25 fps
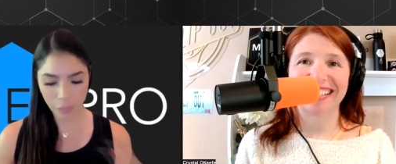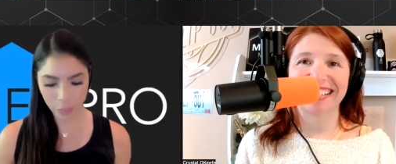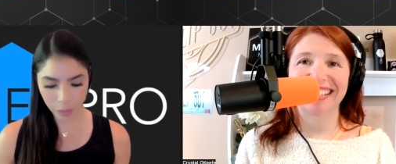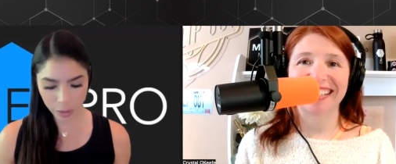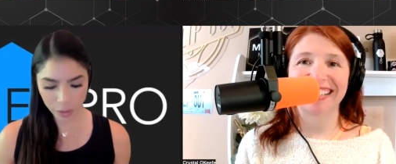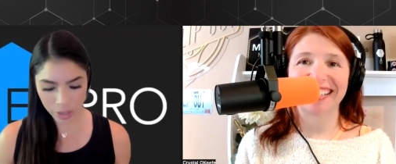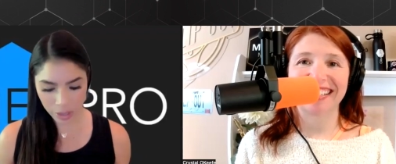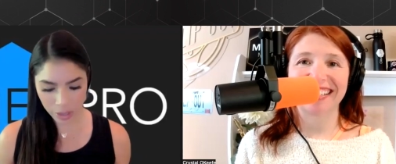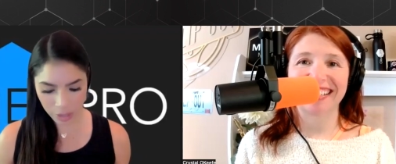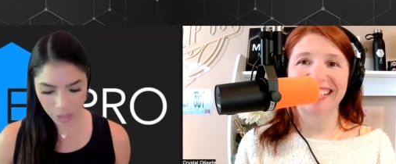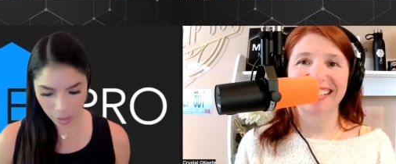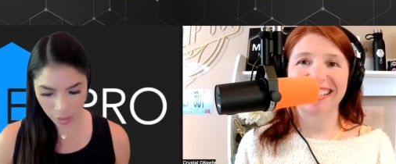
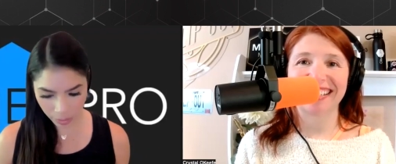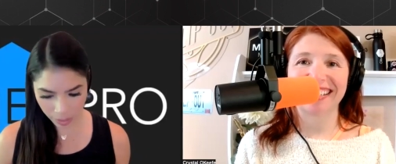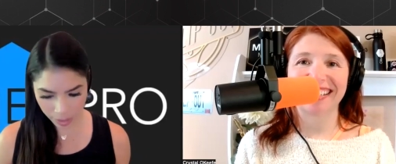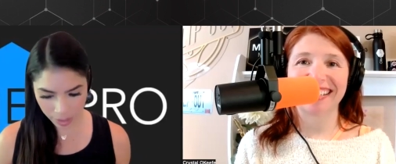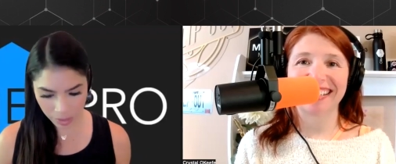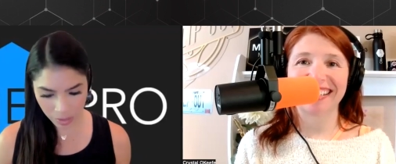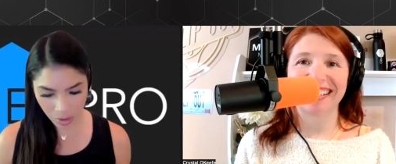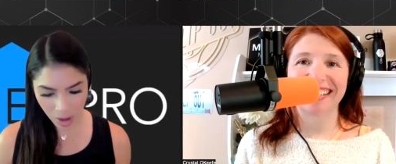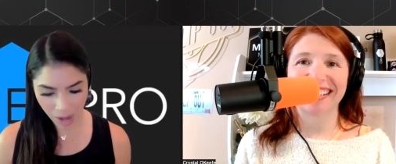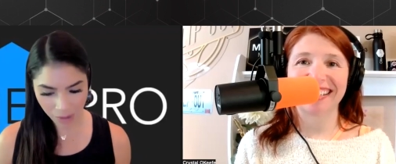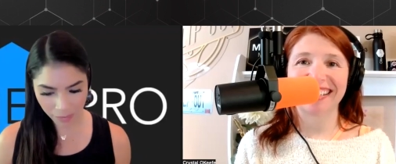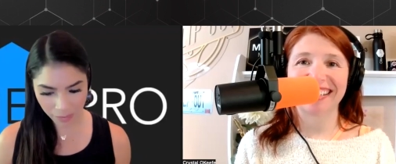Speaker 1: before you know
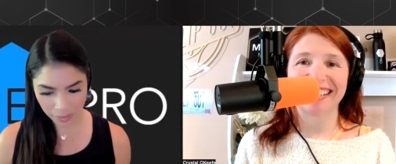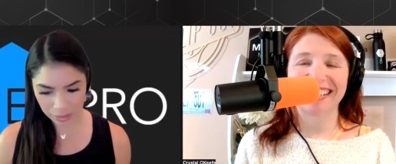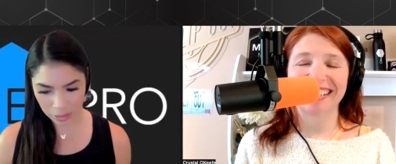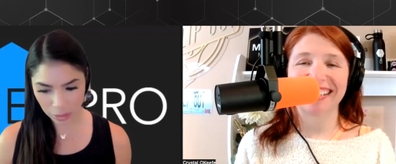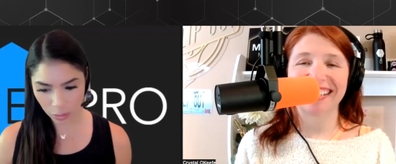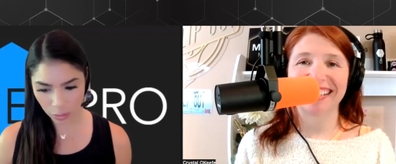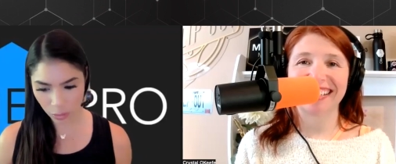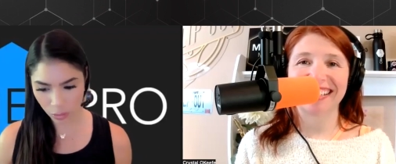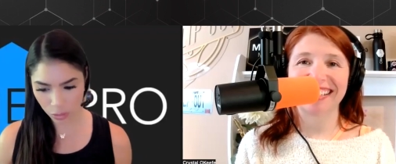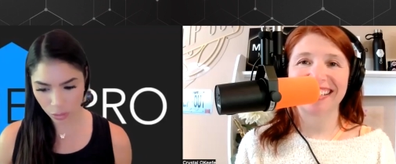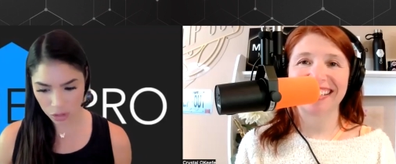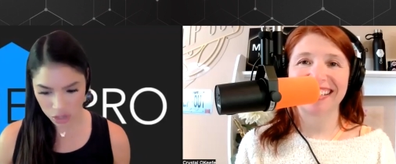it, you have
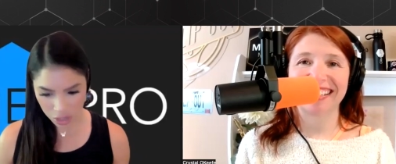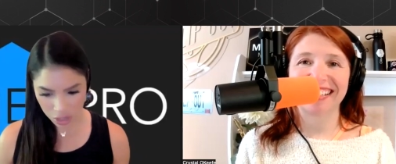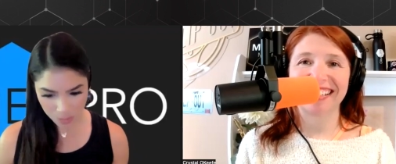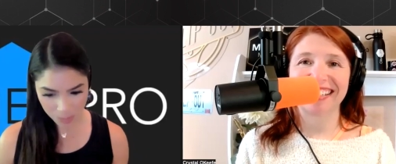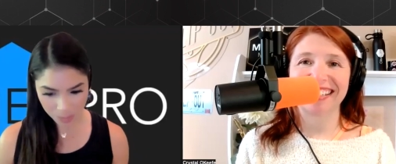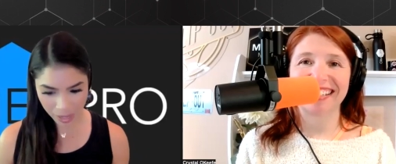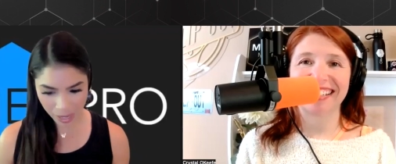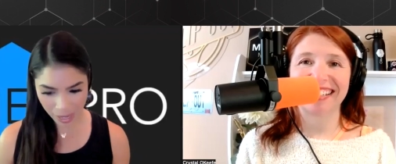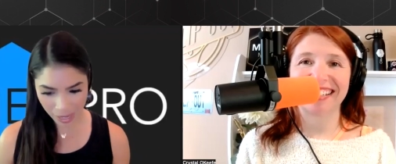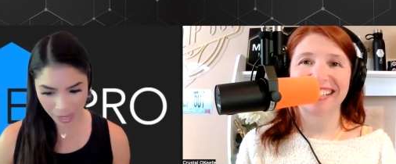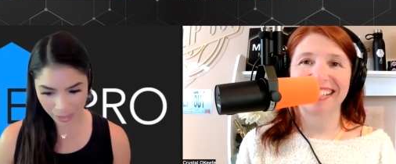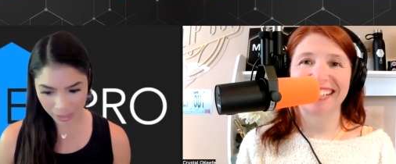like the whole
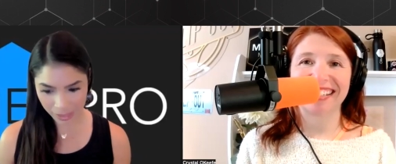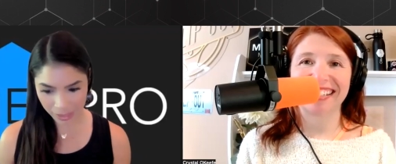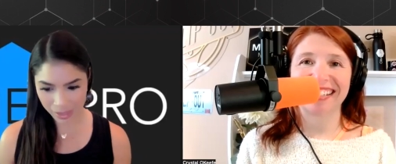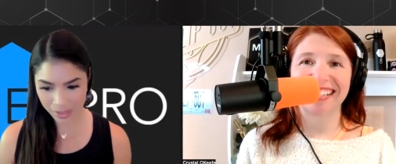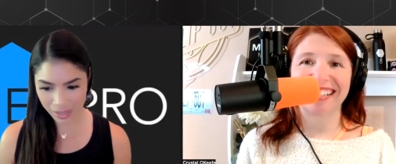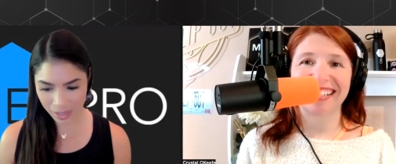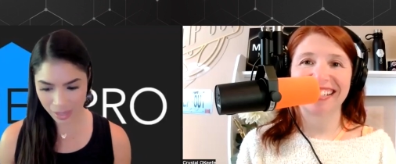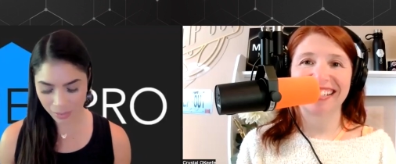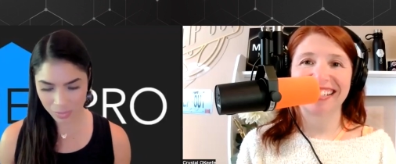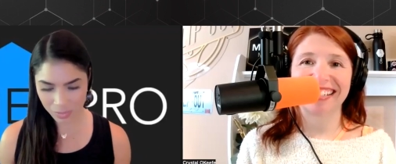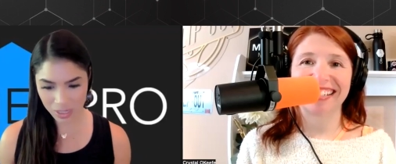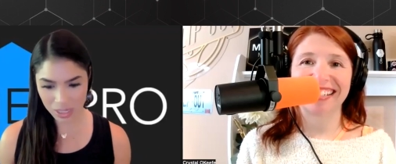chip bag and
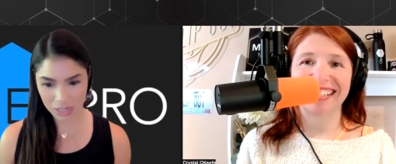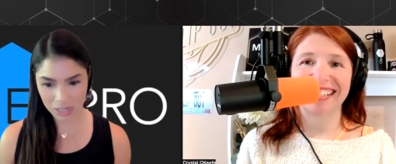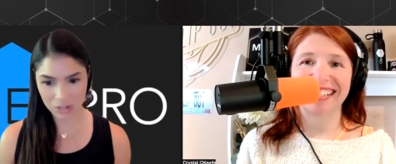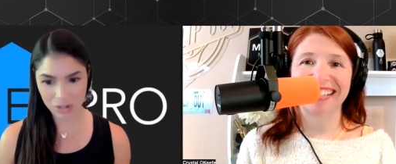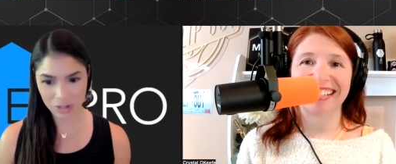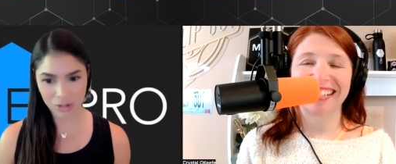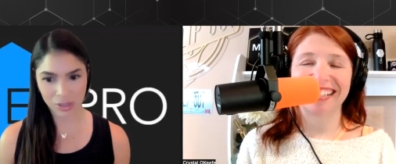it's empty,